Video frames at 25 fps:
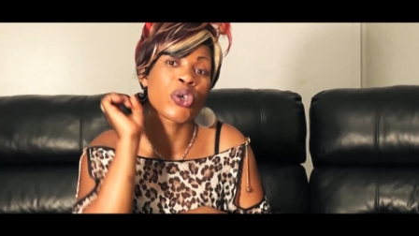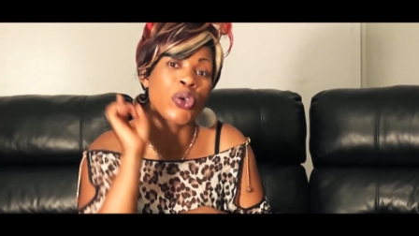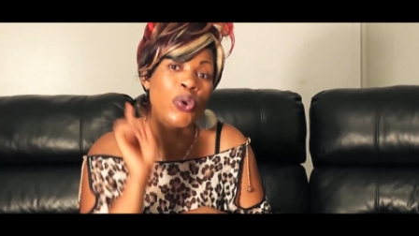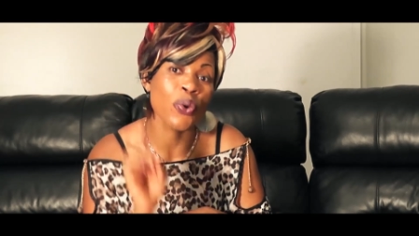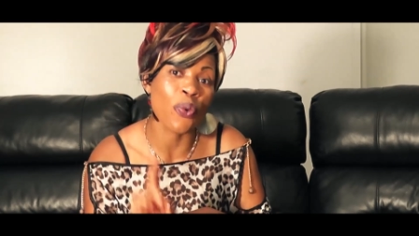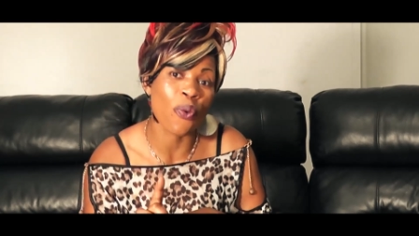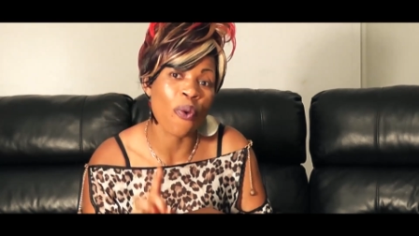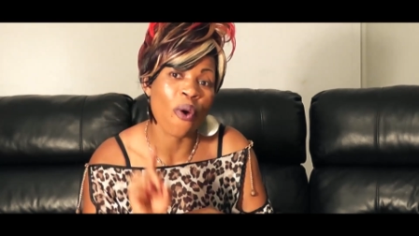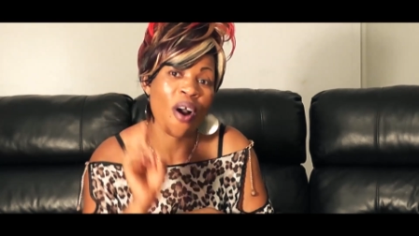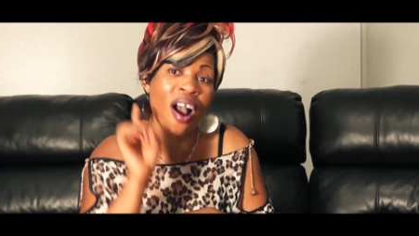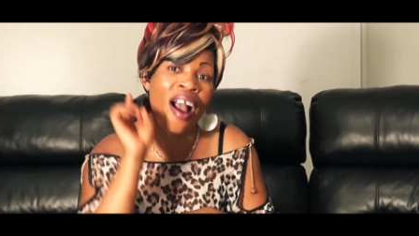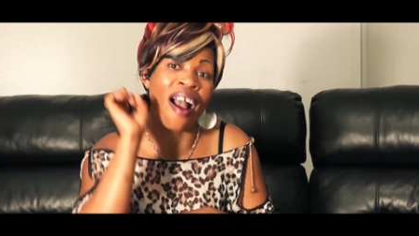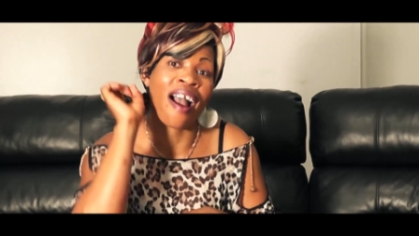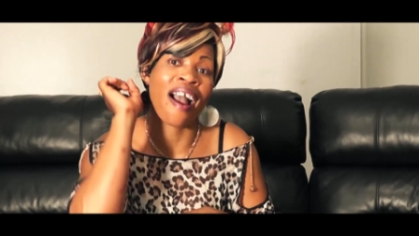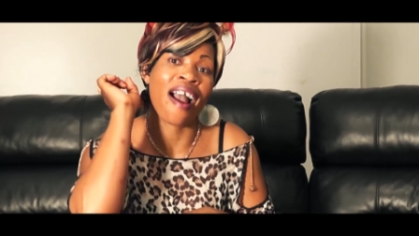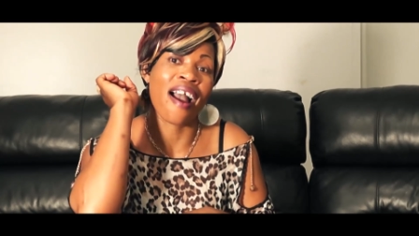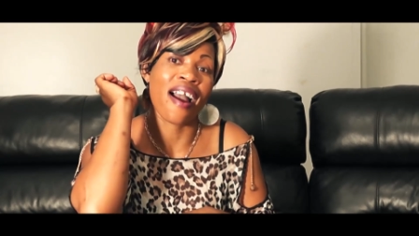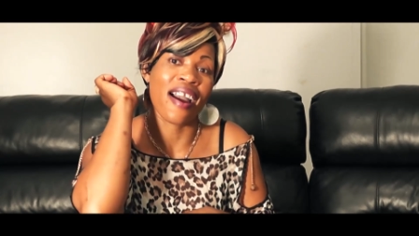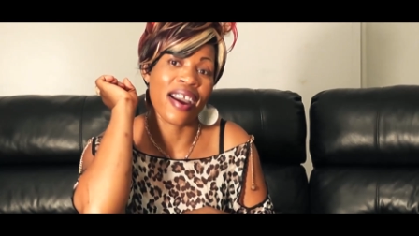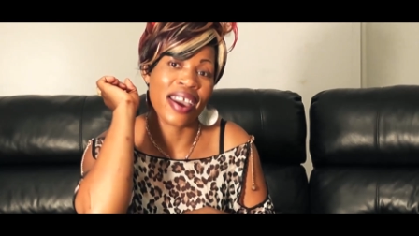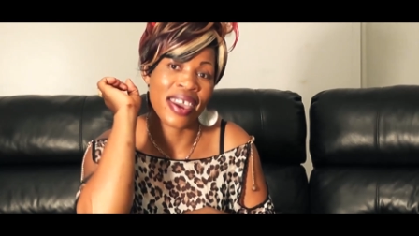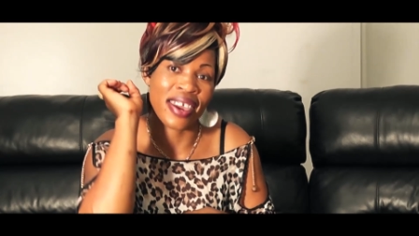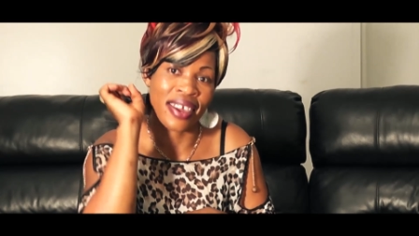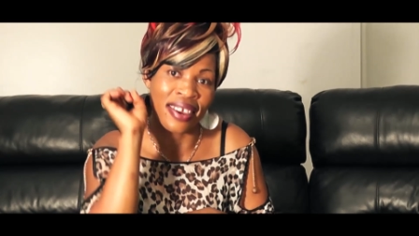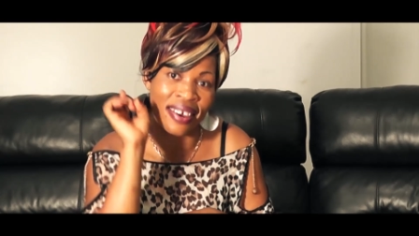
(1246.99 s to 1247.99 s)
you
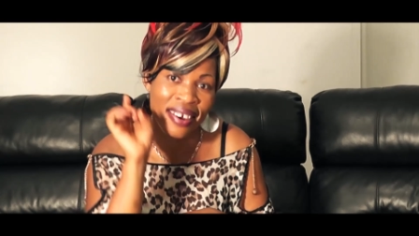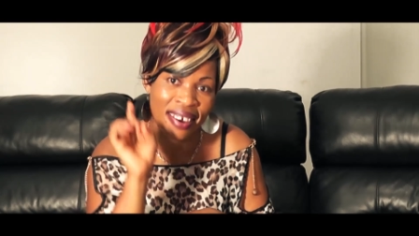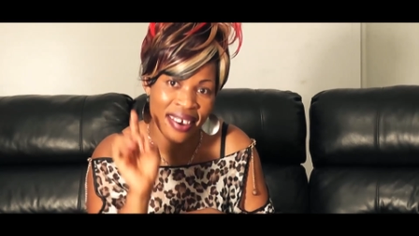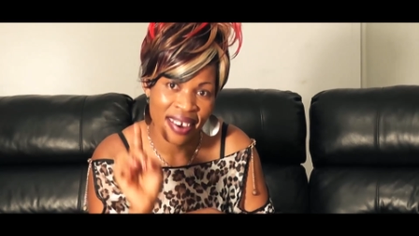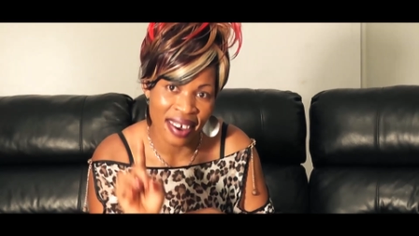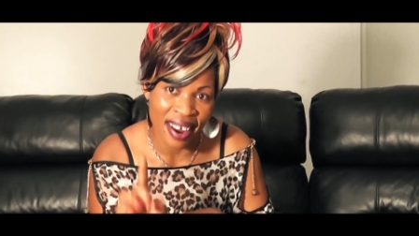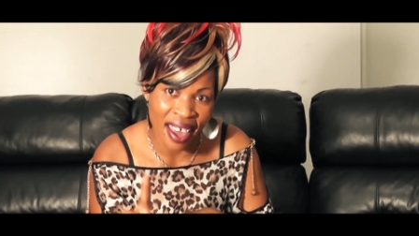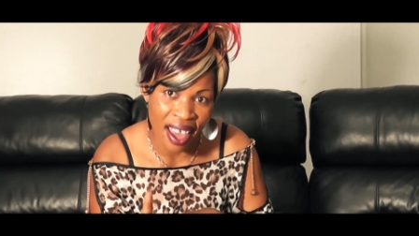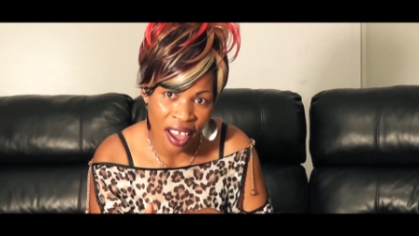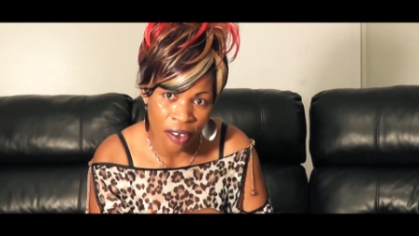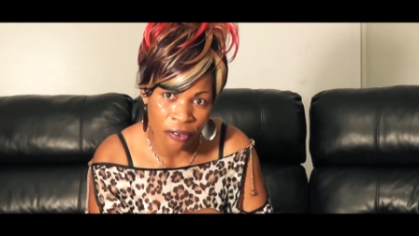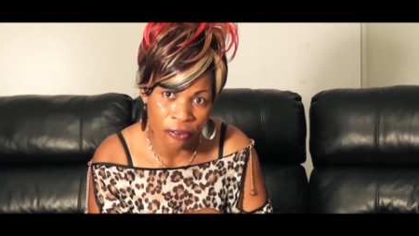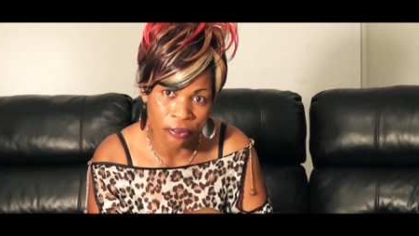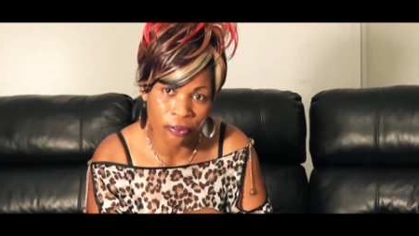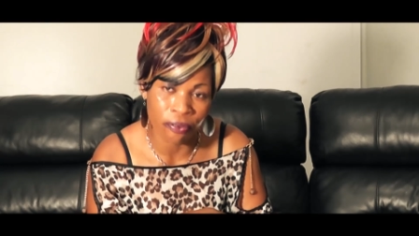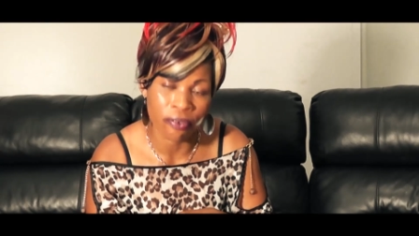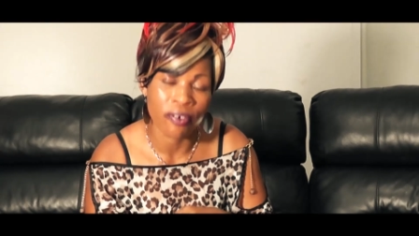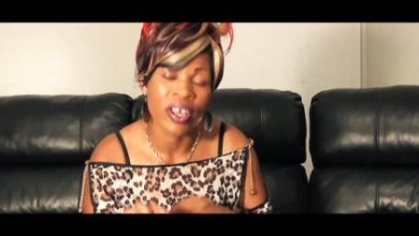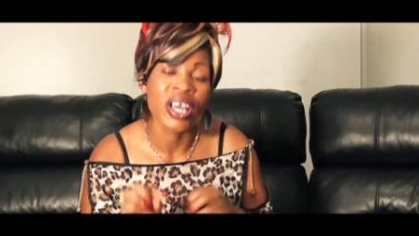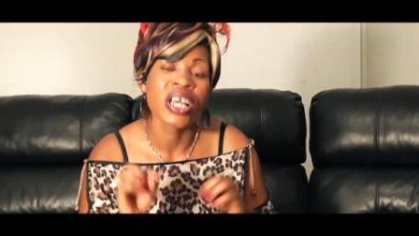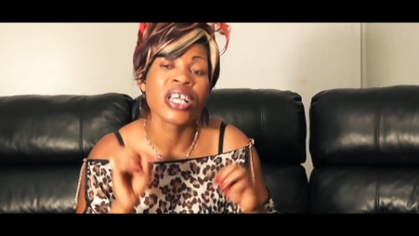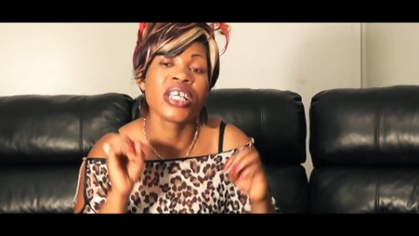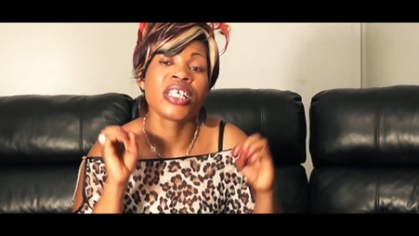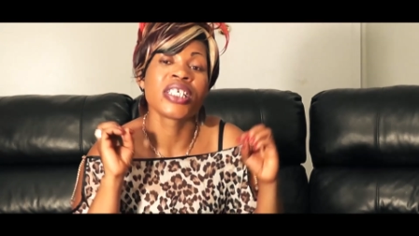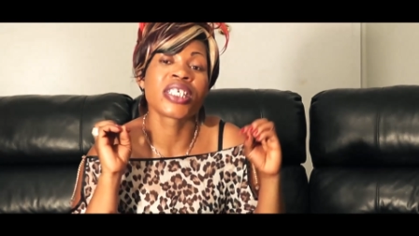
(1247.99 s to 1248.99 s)
are enough.